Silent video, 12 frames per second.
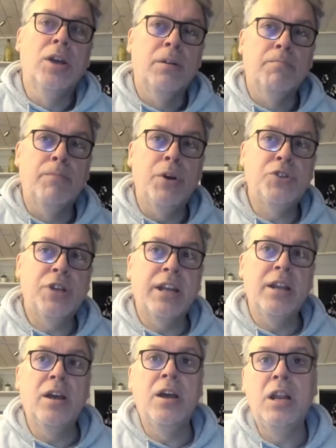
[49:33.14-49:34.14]
Most of the kind
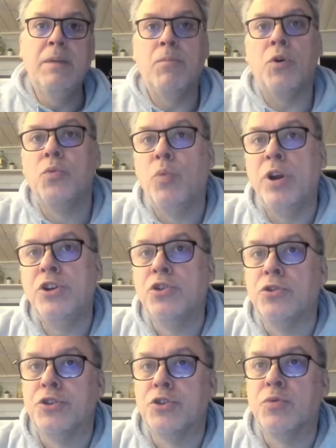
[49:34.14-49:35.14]
of early modern witch
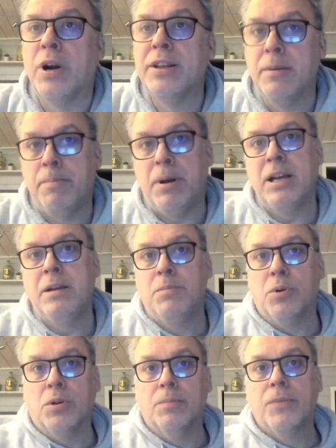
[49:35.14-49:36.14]
hunters rely on the
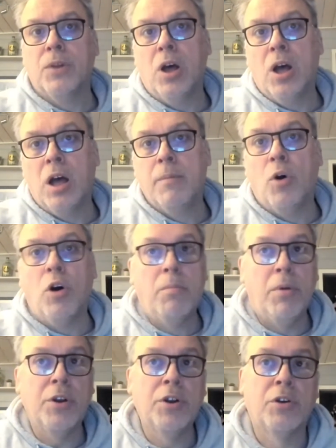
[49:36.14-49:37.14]
Bible or
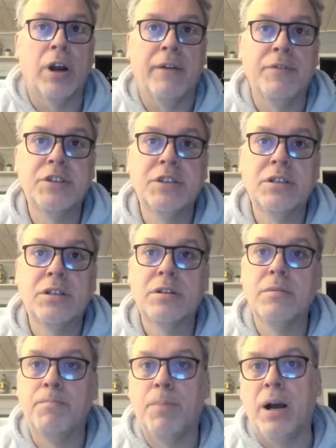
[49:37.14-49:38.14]
monographs
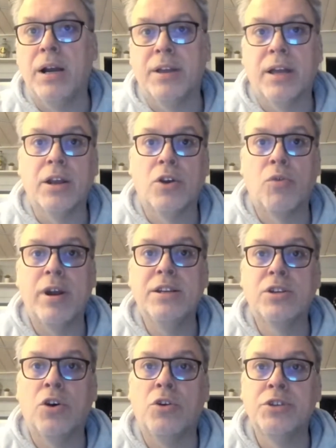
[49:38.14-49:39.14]
by the kind of great
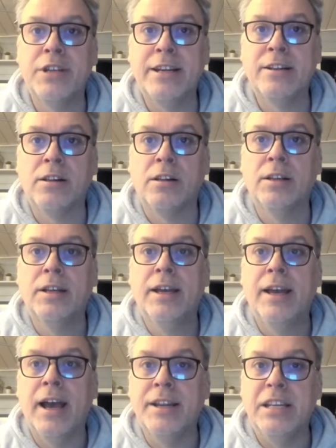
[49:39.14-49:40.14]
continental
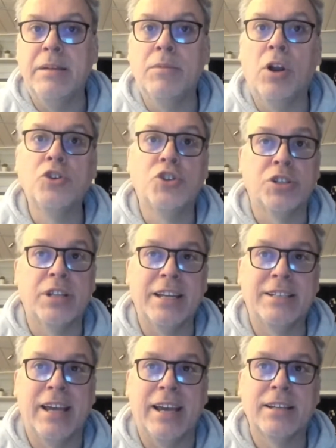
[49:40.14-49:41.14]
demonologists of their
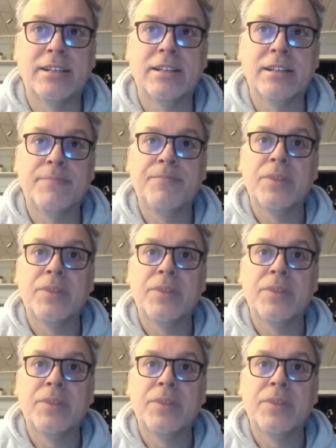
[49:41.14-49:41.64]
texts.